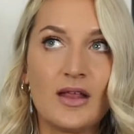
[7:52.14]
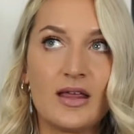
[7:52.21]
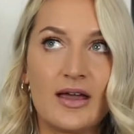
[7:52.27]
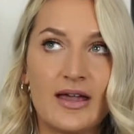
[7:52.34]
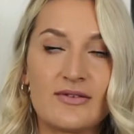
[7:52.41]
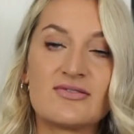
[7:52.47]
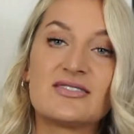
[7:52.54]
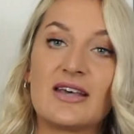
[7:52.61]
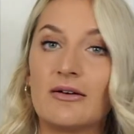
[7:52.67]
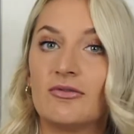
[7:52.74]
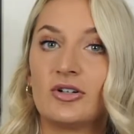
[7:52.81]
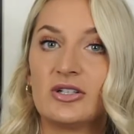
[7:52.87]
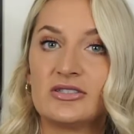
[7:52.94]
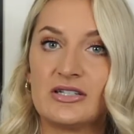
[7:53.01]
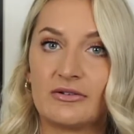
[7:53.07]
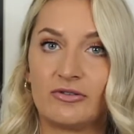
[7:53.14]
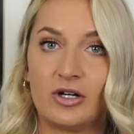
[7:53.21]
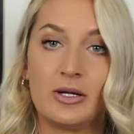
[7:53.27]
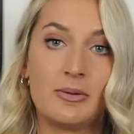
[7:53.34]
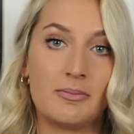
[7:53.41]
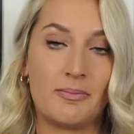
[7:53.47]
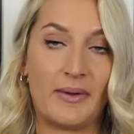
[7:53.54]
I have several
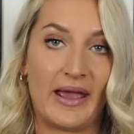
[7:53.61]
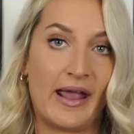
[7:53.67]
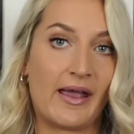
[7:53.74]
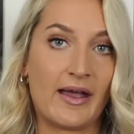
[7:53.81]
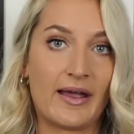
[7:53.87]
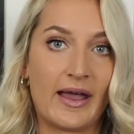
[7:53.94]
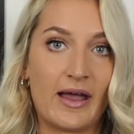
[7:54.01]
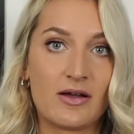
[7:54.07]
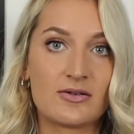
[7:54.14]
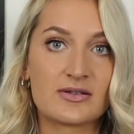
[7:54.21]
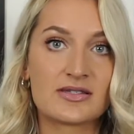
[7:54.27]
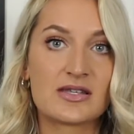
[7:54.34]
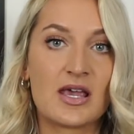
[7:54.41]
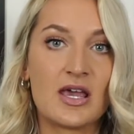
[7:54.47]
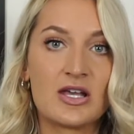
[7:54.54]
different bank accounts,